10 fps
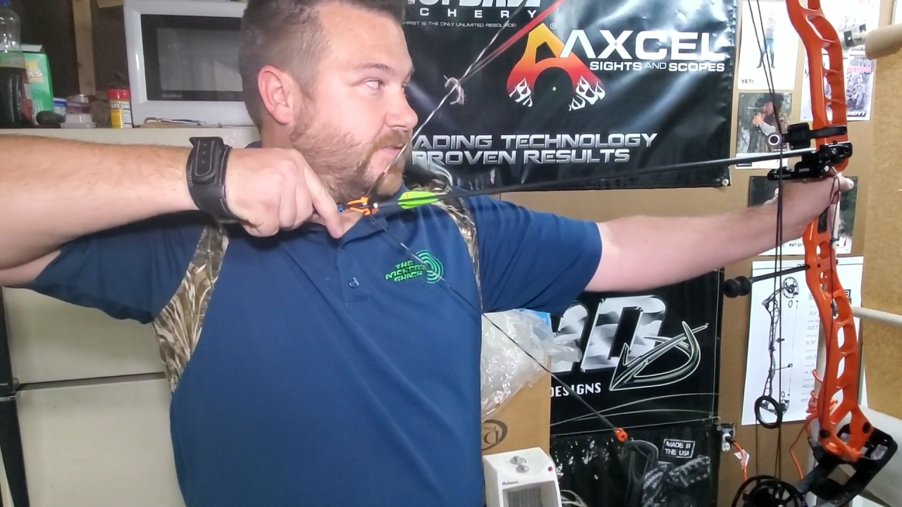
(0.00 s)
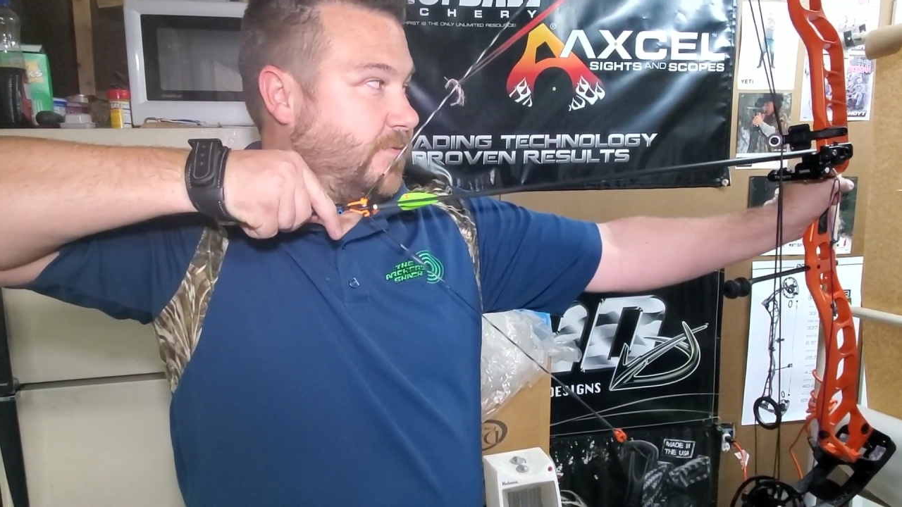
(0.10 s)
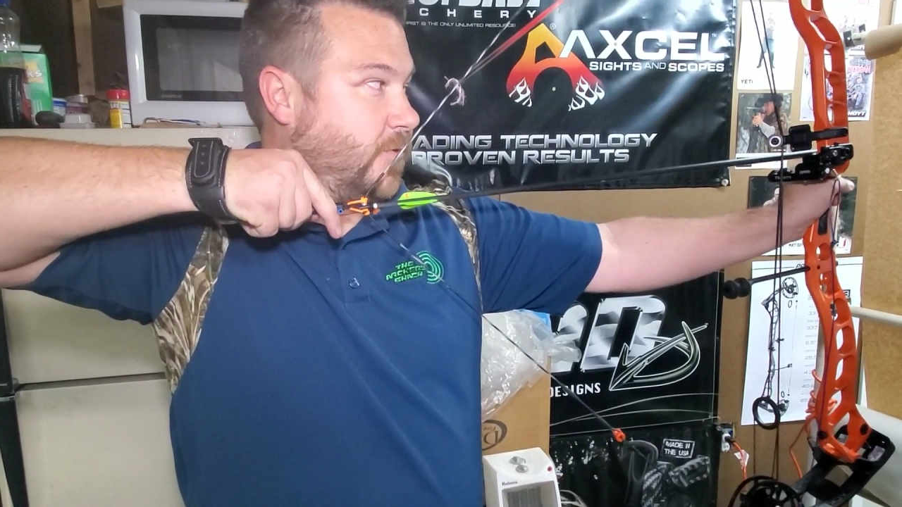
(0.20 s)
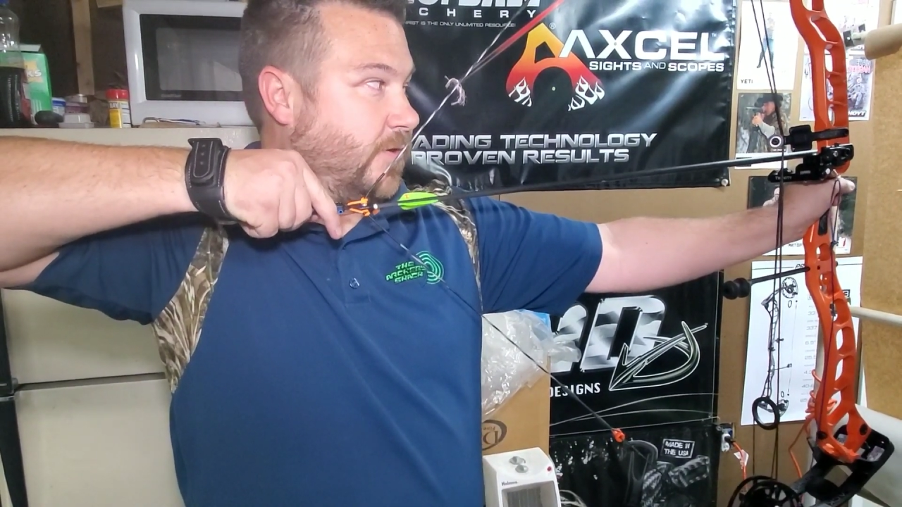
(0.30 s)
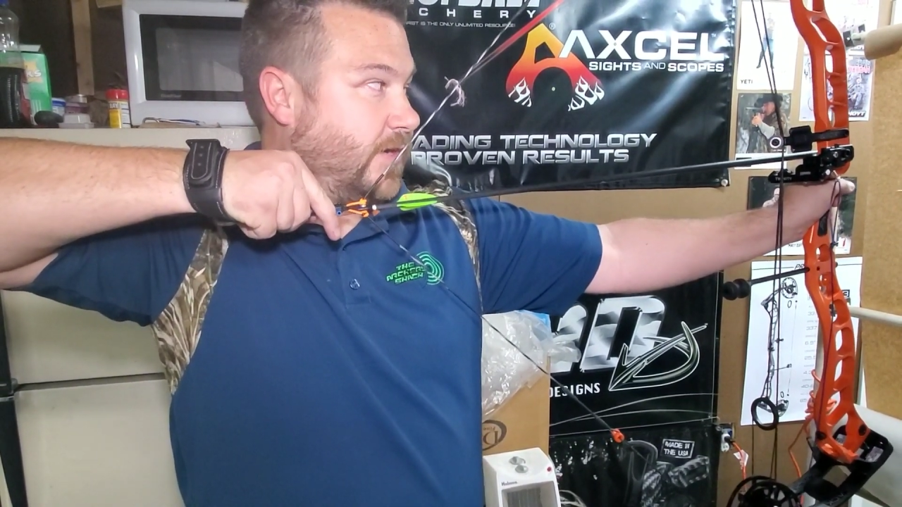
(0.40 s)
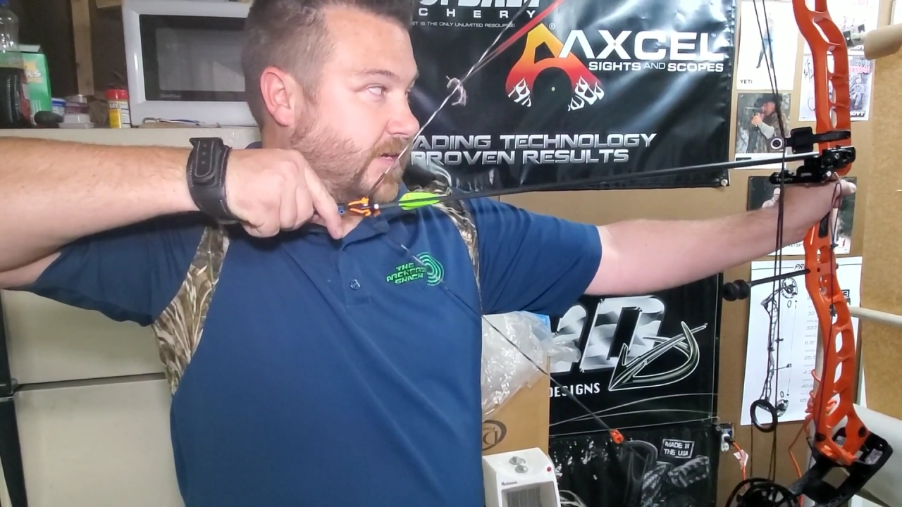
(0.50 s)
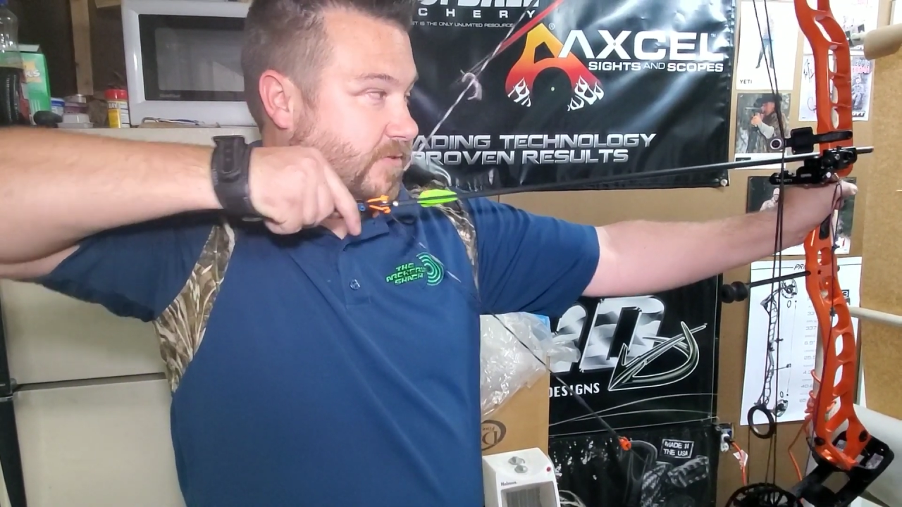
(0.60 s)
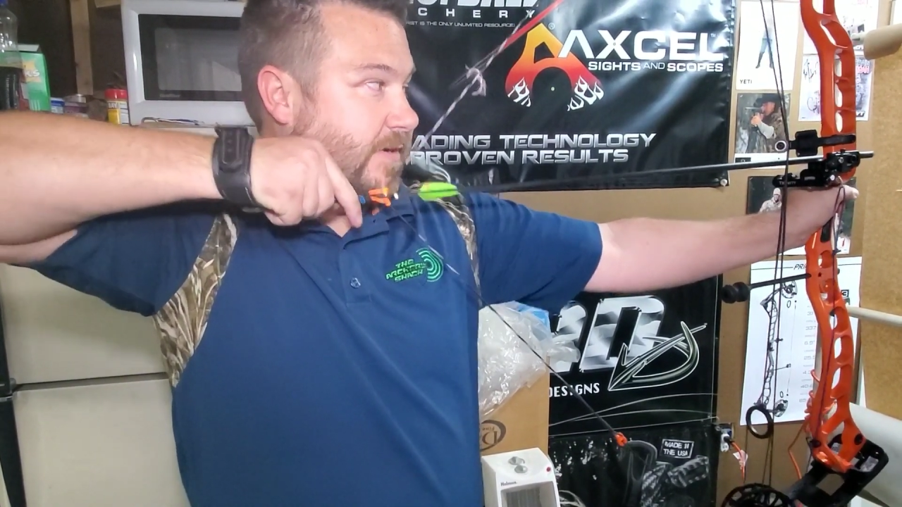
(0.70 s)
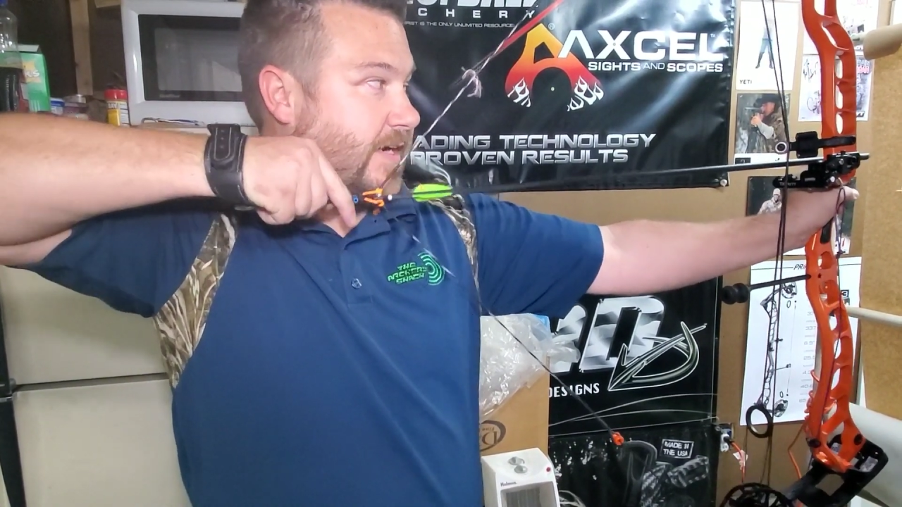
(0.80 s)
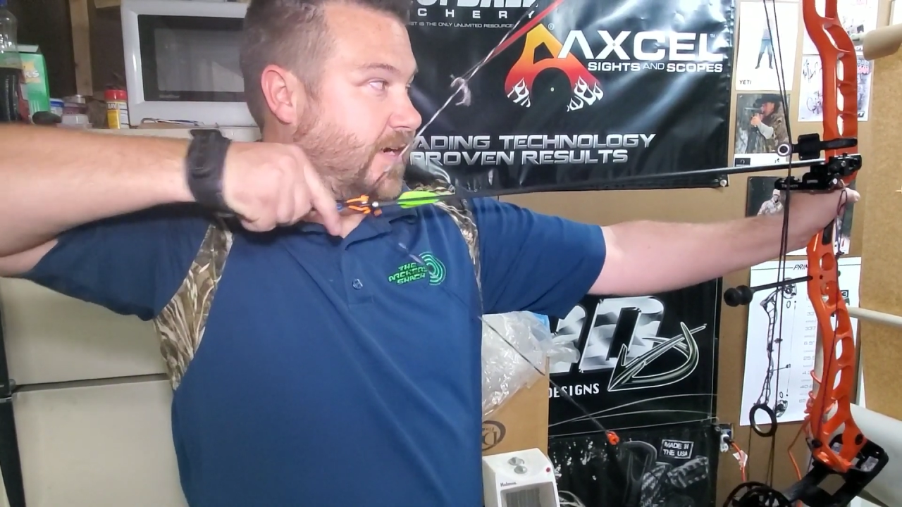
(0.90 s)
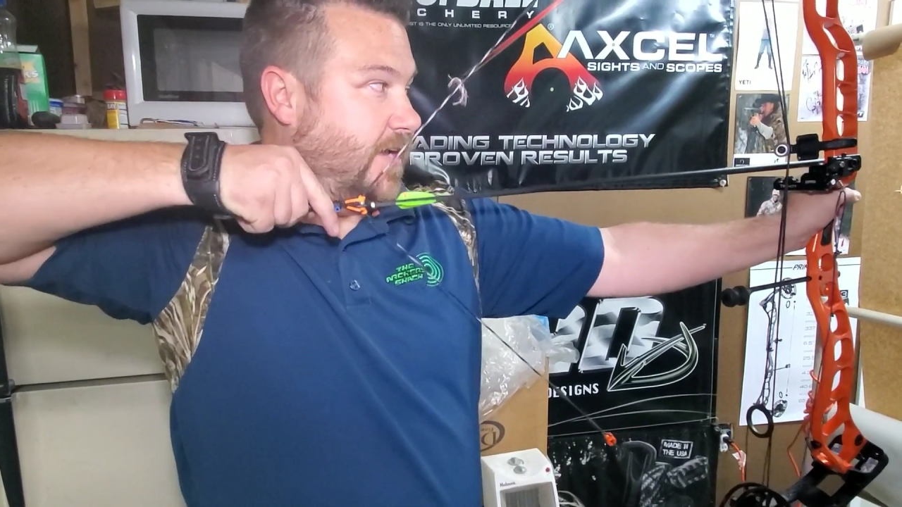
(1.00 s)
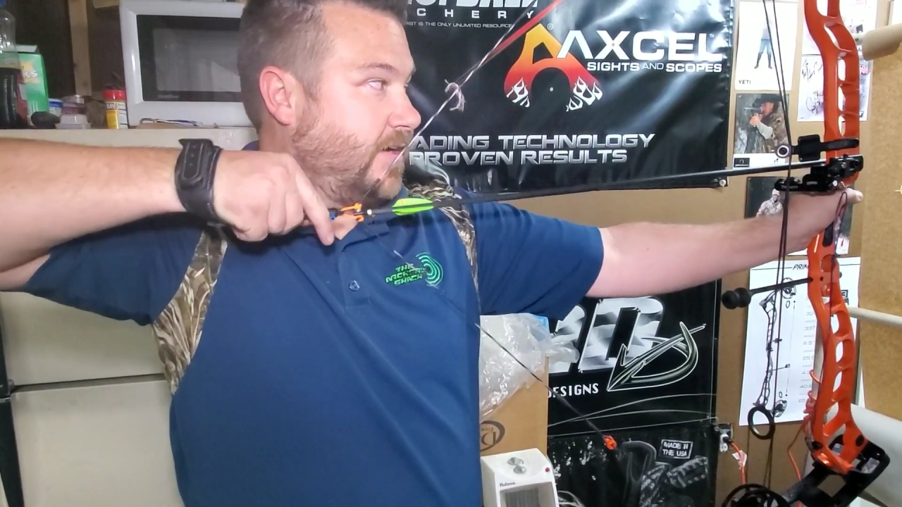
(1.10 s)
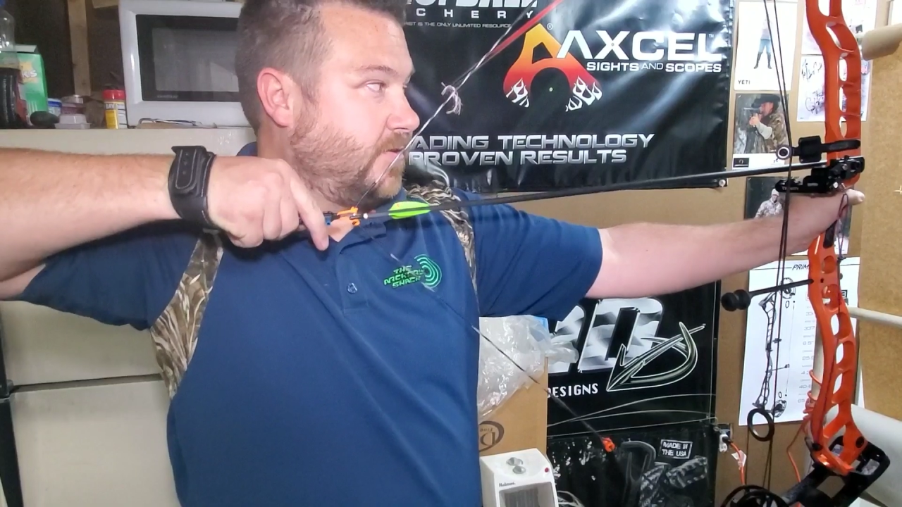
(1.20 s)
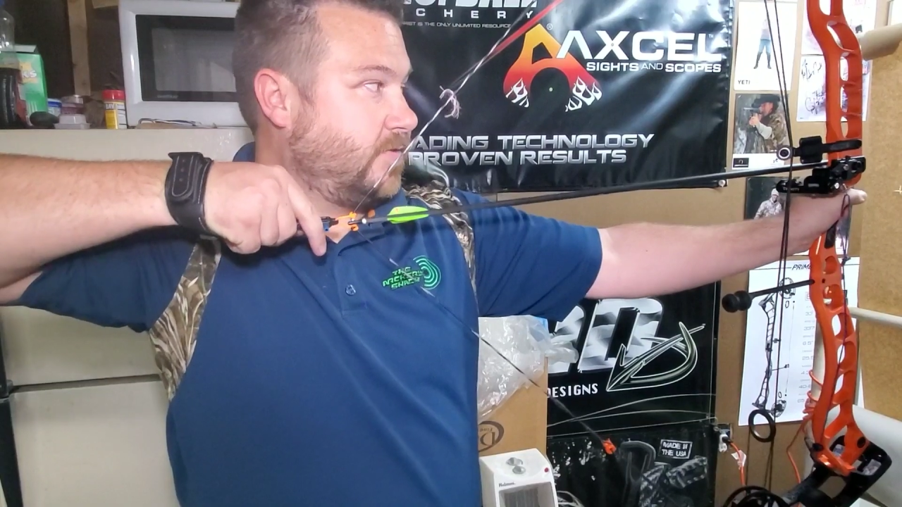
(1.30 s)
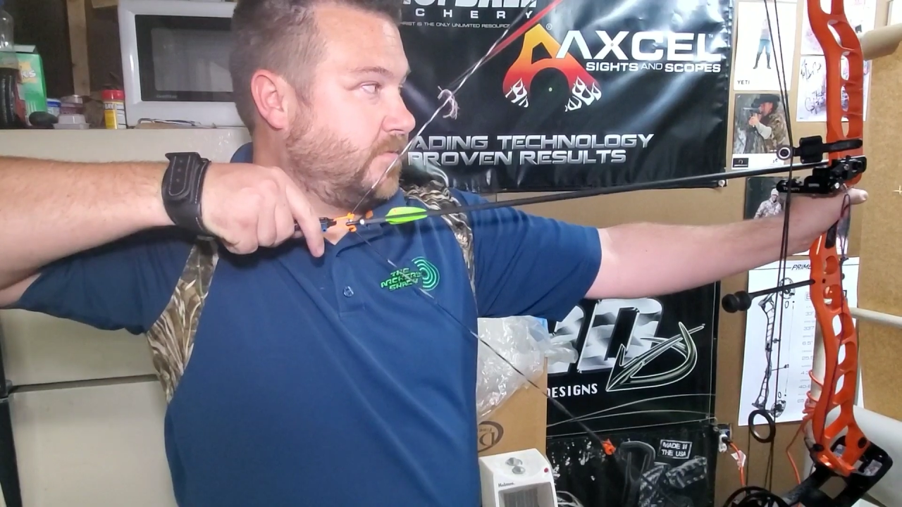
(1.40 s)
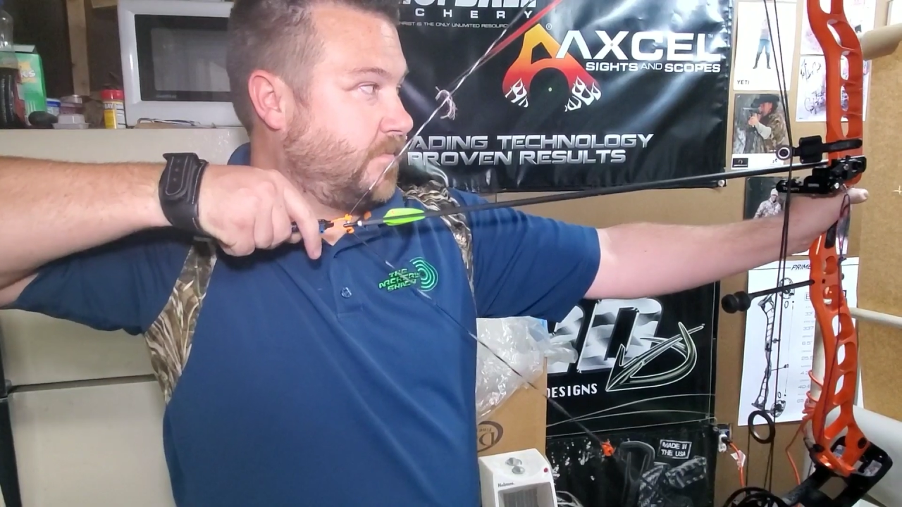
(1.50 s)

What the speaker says: forward and it's ready to go,